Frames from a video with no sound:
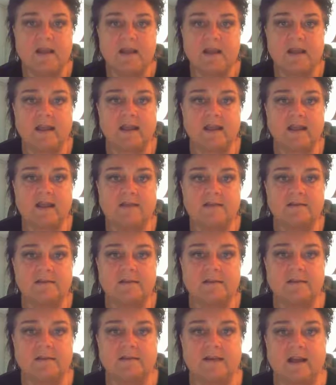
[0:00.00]
And
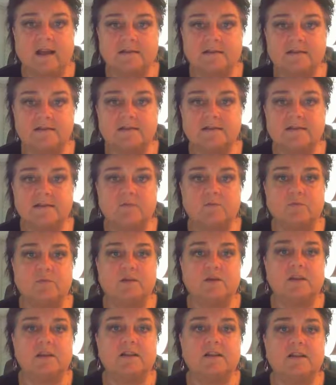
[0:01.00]
thus, we're
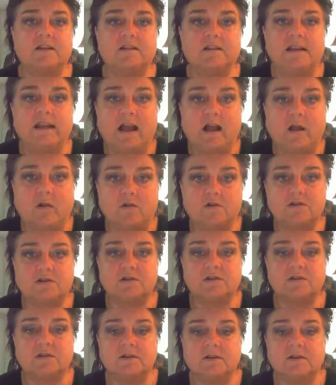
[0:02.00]
clearing out,